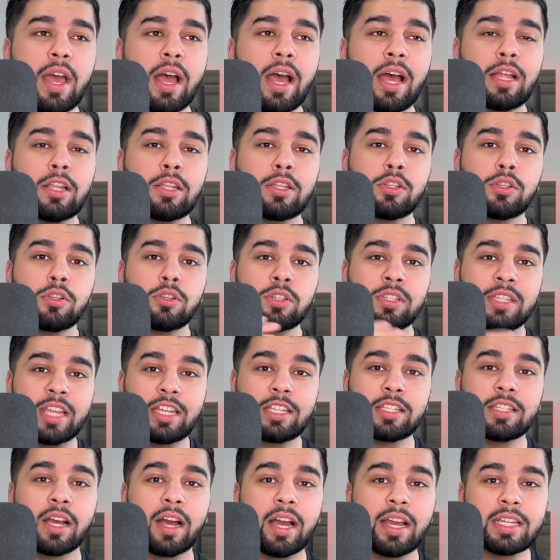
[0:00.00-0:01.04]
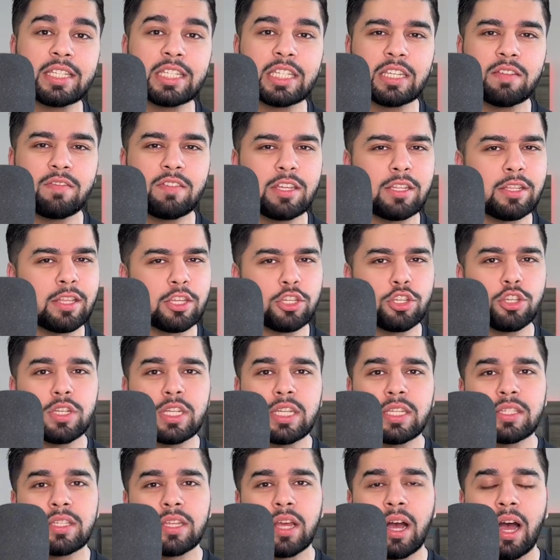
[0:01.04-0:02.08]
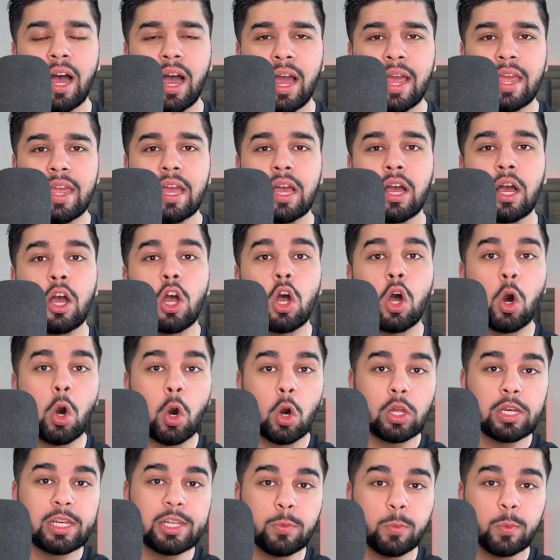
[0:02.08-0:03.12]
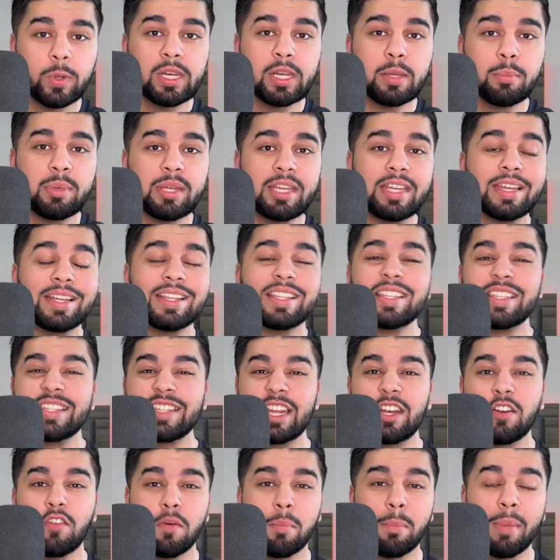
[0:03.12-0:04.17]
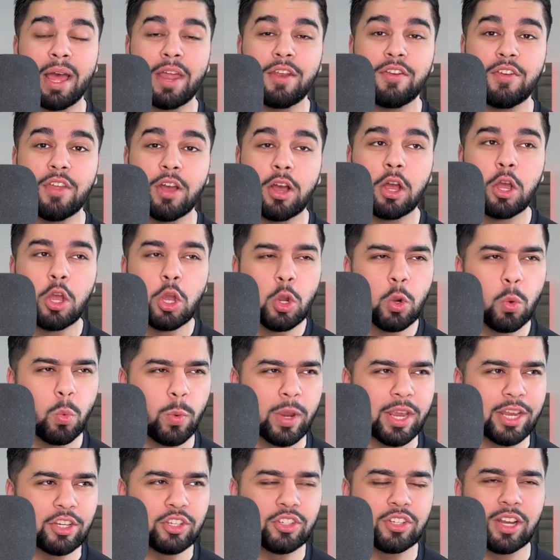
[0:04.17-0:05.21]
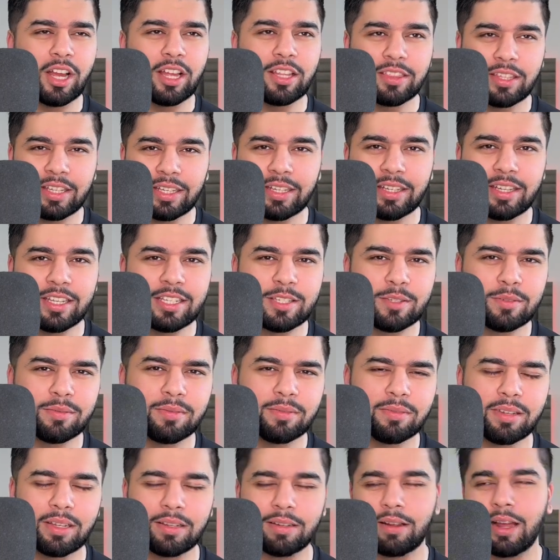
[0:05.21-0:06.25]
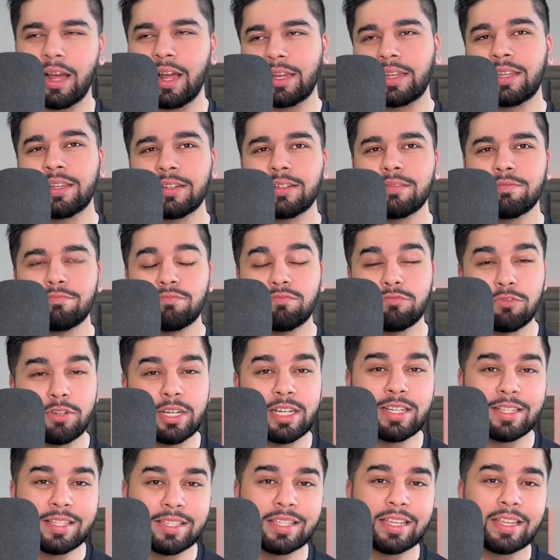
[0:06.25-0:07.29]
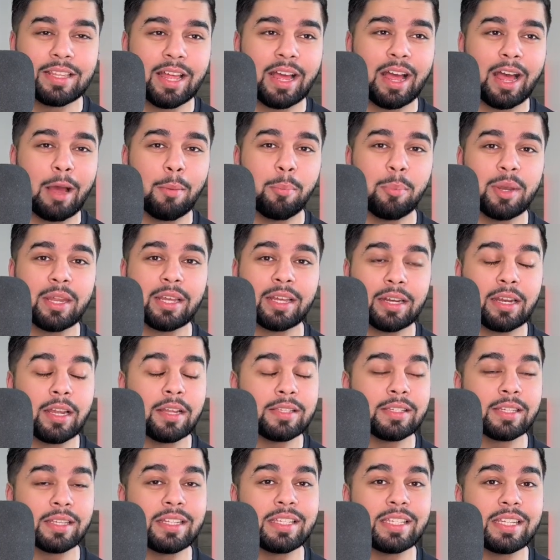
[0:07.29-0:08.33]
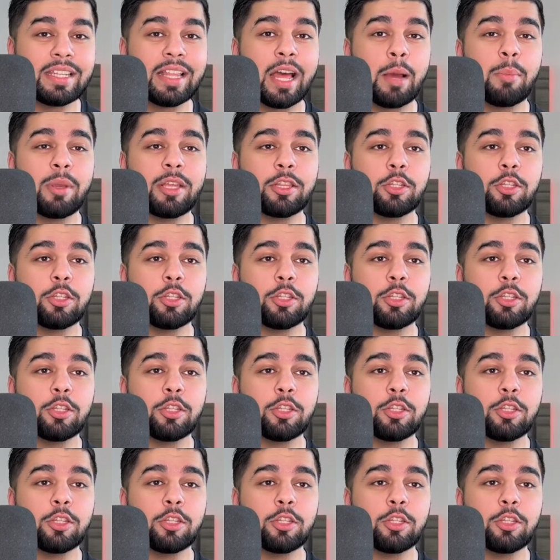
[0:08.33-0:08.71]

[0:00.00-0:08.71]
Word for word: and said to ITV that you need to hire Holly Willoughby instead of Amanda, which I think is, I can really see that happening and I can see that being the